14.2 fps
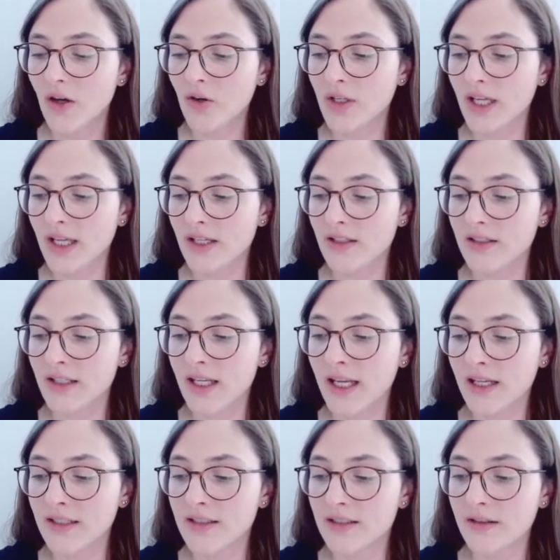Okay,
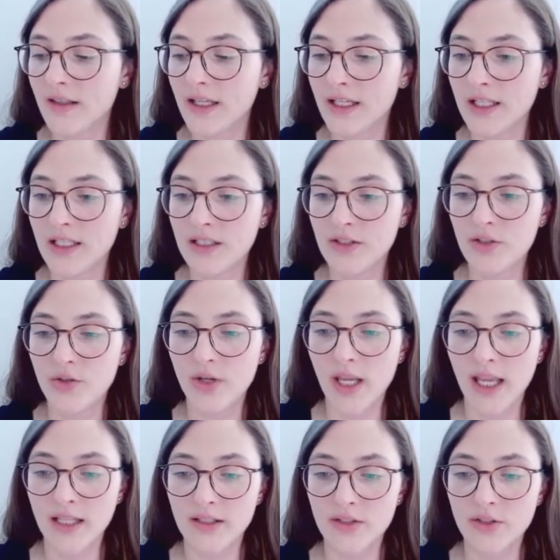next thing is to
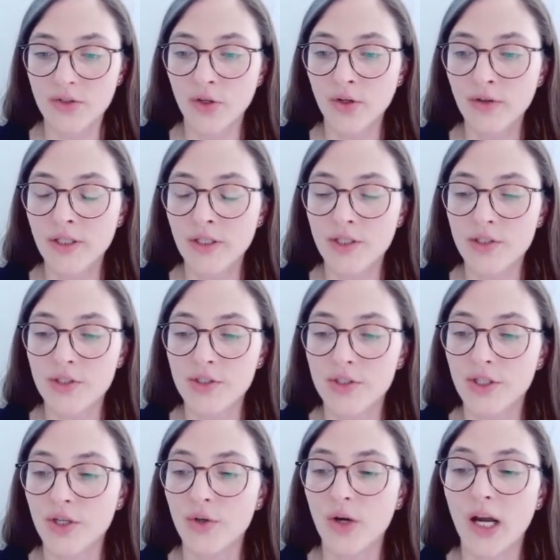add storage.
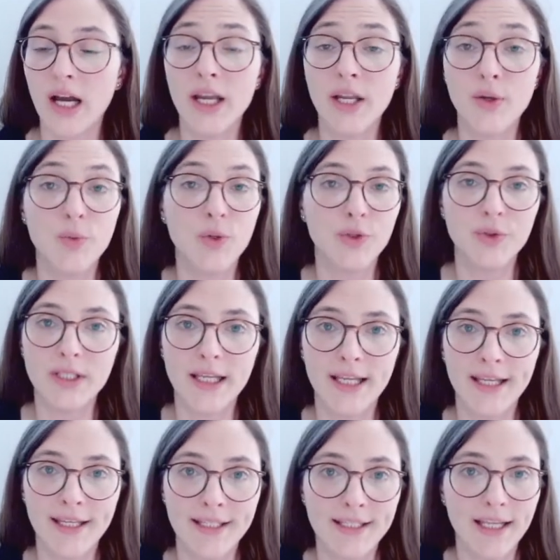So I won't
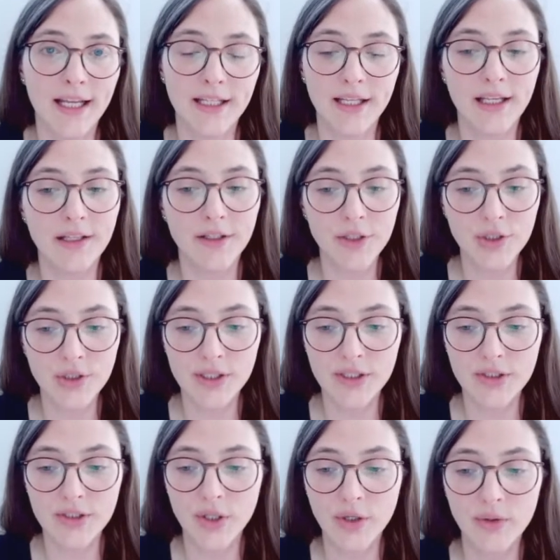add any
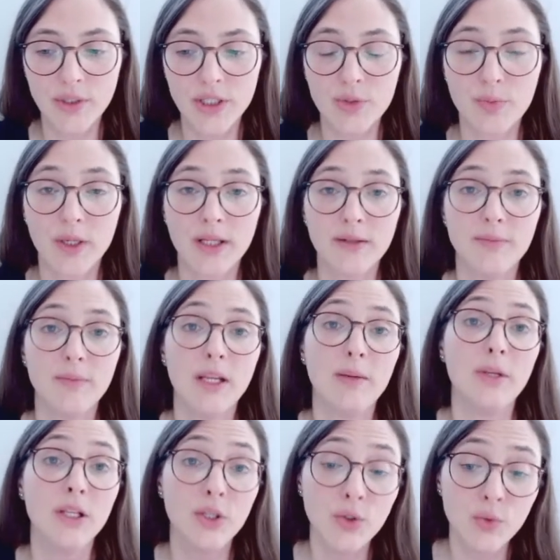additional storage, but
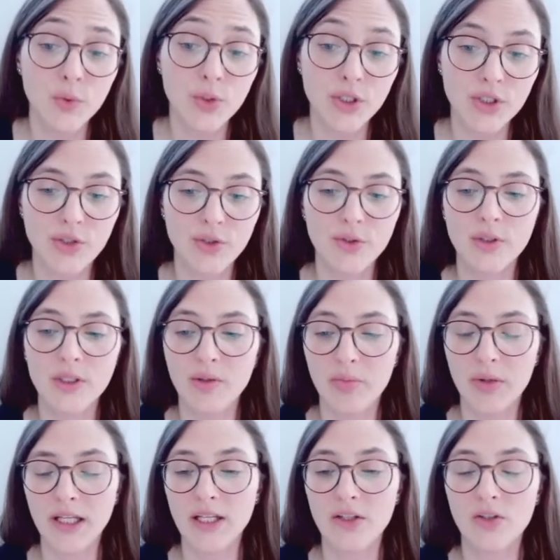maybe you want to,
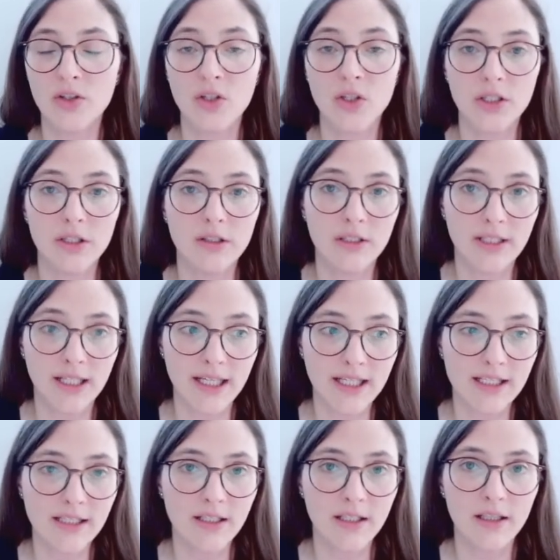depending on the
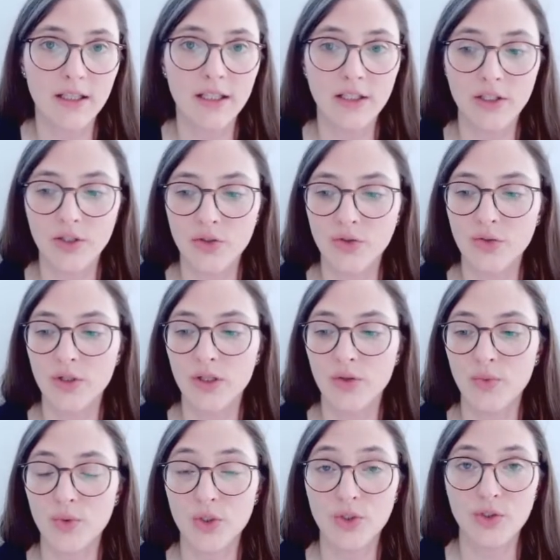data that you
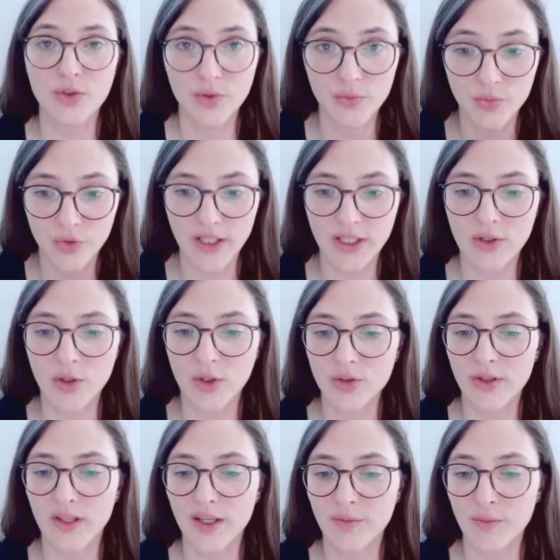want to bring
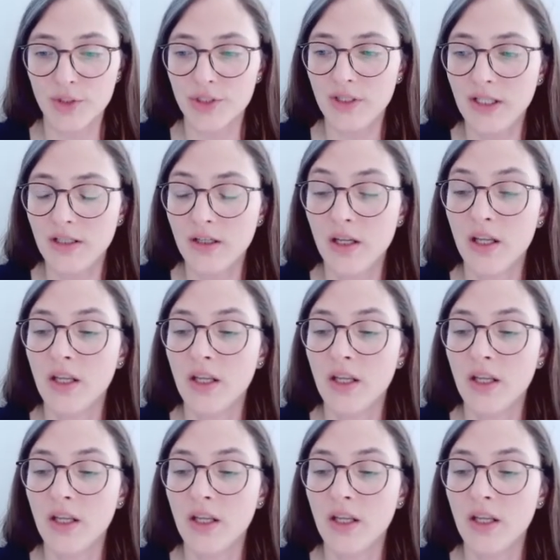onto that machine.